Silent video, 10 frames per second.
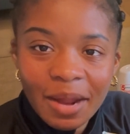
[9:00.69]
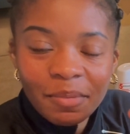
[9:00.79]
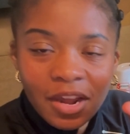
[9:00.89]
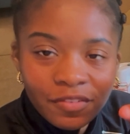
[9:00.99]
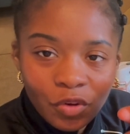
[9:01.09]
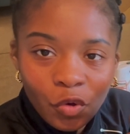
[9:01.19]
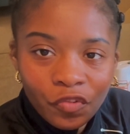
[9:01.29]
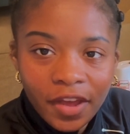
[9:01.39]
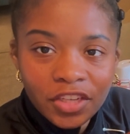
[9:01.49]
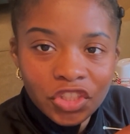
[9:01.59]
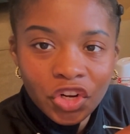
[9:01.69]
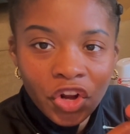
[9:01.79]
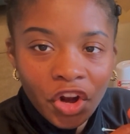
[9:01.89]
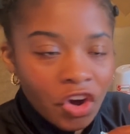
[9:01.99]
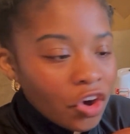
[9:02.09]
I'm kind of an old fashioned
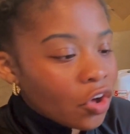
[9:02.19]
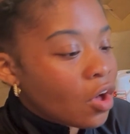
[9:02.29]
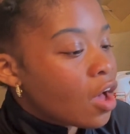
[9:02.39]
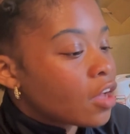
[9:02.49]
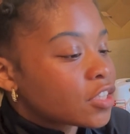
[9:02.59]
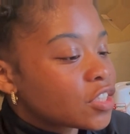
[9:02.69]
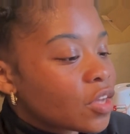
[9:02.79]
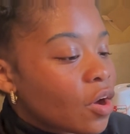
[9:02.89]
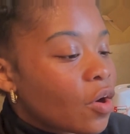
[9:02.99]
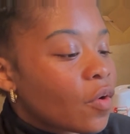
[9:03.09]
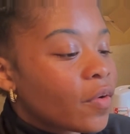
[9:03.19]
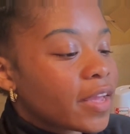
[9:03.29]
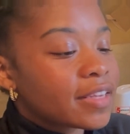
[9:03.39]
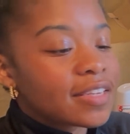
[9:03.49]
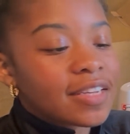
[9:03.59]
girl, so
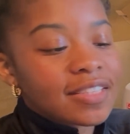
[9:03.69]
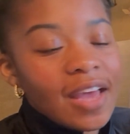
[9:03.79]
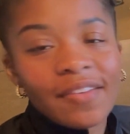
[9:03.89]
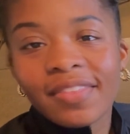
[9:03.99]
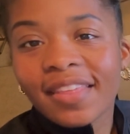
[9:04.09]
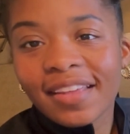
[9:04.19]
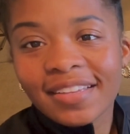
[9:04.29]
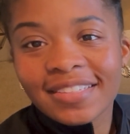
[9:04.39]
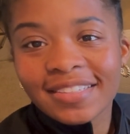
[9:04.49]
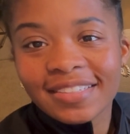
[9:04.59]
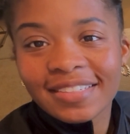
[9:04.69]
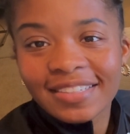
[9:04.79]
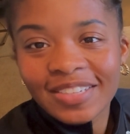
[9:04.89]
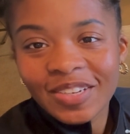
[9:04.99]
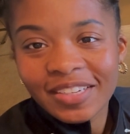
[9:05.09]
it does have this
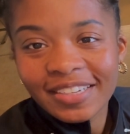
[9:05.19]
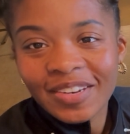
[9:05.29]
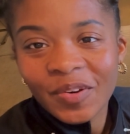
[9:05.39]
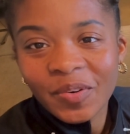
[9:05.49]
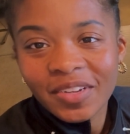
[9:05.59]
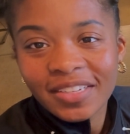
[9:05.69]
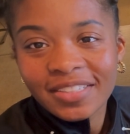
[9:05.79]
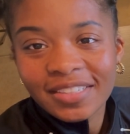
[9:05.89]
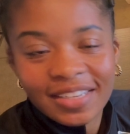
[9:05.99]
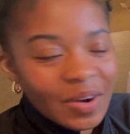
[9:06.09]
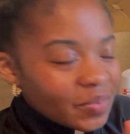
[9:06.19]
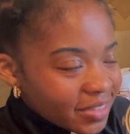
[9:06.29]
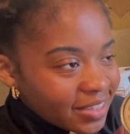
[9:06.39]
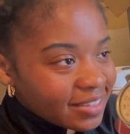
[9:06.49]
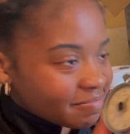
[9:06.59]
noise,
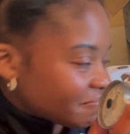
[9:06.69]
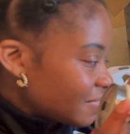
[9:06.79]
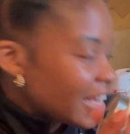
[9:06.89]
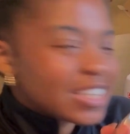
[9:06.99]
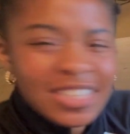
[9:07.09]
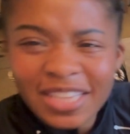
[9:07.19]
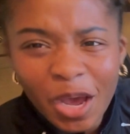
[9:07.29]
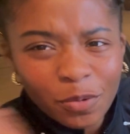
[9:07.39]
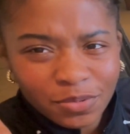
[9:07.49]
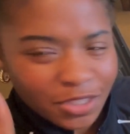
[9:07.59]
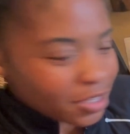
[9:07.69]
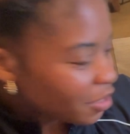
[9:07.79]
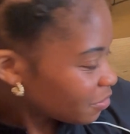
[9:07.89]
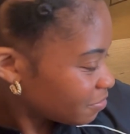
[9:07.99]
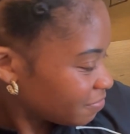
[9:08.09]
and it just helps, you
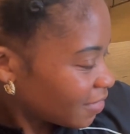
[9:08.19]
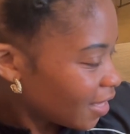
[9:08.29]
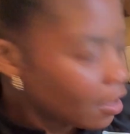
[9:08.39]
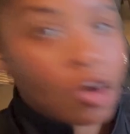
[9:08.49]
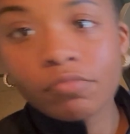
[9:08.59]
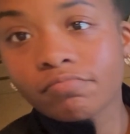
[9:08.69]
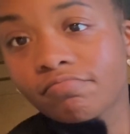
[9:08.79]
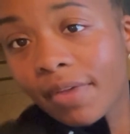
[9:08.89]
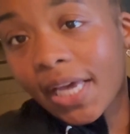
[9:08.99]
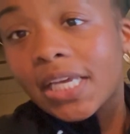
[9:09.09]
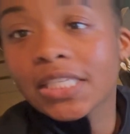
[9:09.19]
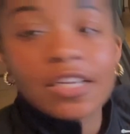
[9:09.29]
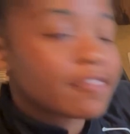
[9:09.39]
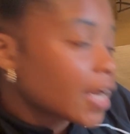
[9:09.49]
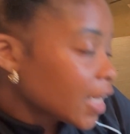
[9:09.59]
know, like, oh, my cookies
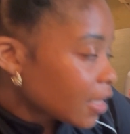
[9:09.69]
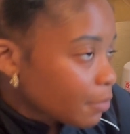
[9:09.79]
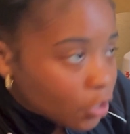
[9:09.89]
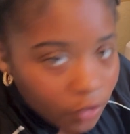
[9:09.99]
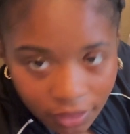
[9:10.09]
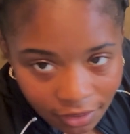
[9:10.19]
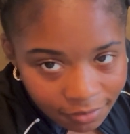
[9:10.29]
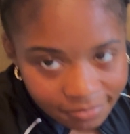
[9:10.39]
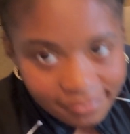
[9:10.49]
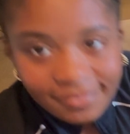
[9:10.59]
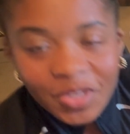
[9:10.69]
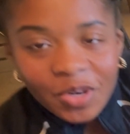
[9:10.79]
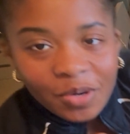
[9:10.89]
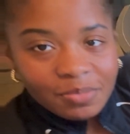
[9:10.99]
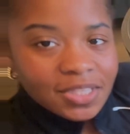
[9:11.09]
are ready, let me go get them, you
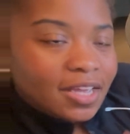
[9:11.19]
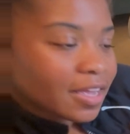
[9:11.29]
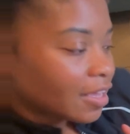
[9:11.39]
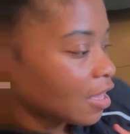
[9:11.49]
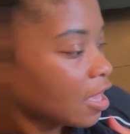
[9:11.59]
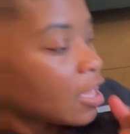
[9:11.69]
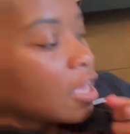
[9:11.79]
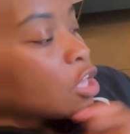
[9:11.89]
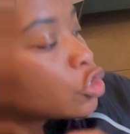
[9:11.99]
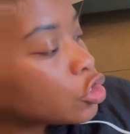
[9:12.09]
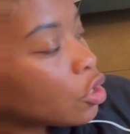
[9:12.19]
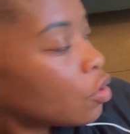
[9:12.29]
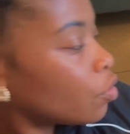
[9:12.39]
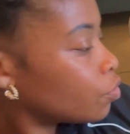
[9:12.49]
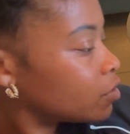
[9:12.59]
know what I'm saying?
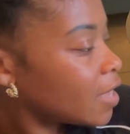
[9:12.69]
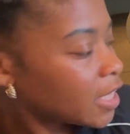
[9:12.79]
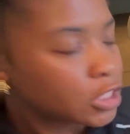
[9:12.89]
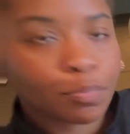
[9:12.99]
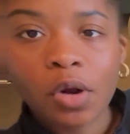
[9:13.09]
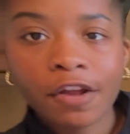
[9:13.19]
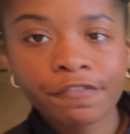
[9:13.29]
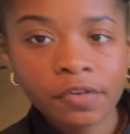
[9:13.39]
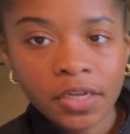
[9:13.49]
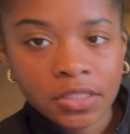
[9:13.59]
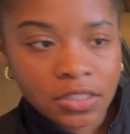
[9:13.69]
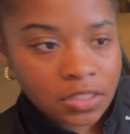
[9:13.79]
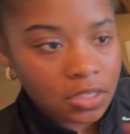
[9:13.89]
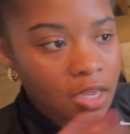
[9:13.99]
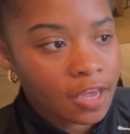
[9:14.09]
So that's a
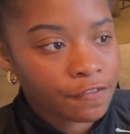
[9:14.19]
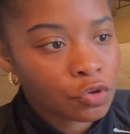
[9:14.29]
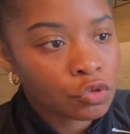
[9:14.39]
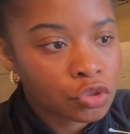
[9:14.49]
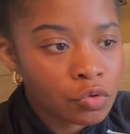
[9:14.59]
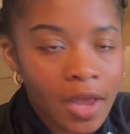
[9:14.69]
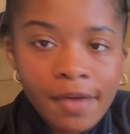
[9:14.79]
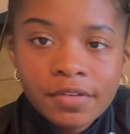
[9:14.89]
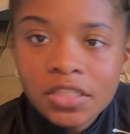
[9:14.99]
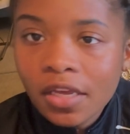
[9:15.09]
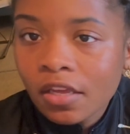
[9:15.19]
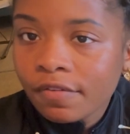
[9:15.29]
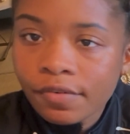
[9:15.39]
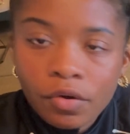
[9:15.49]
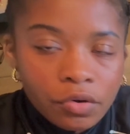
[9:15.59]
preference. If you do have a
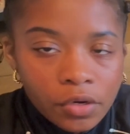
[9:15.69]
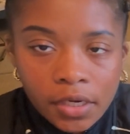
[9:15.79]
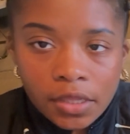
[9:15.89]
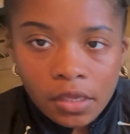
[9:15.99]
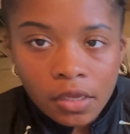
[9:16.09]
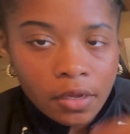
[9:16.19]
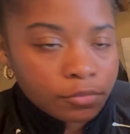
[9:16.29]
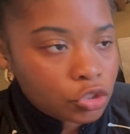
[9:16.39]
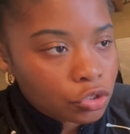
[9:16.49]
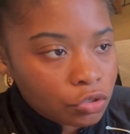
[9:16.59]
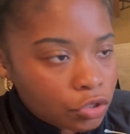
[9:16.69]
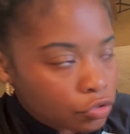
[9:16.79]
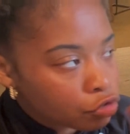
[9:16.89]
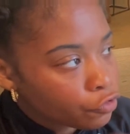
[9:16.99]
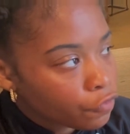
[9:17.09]
second phone or anything, I'm sure you can
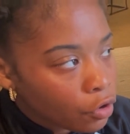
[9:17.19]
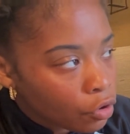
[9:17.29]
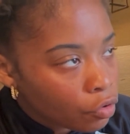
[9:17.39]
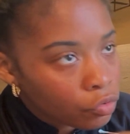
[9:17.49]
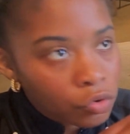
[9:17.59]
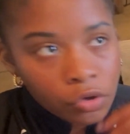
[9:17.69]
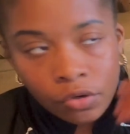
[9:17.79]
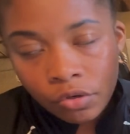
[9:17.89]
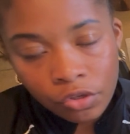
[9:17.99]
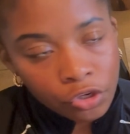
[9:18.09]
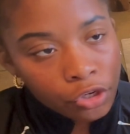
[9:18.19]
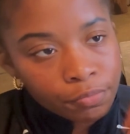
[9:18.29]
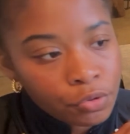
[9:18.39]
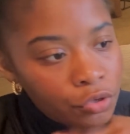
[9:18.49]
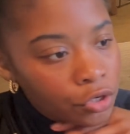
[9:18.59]
use your phone or your
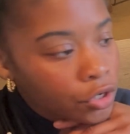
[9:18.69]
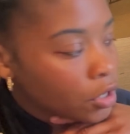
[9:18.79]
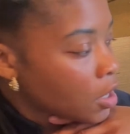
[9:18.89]
computer.